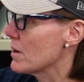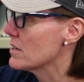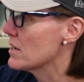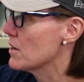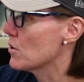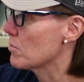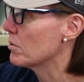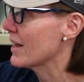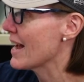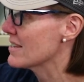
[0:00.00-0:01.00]
best hitter
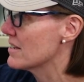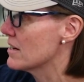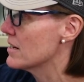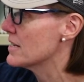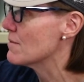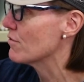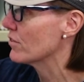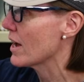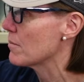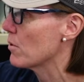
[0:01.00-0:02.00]
blasted a deep
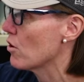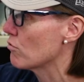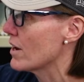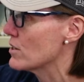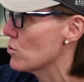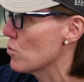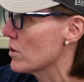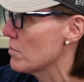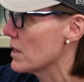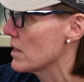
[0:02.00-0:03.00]
fly ball right
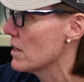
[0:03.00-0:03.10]
toward me.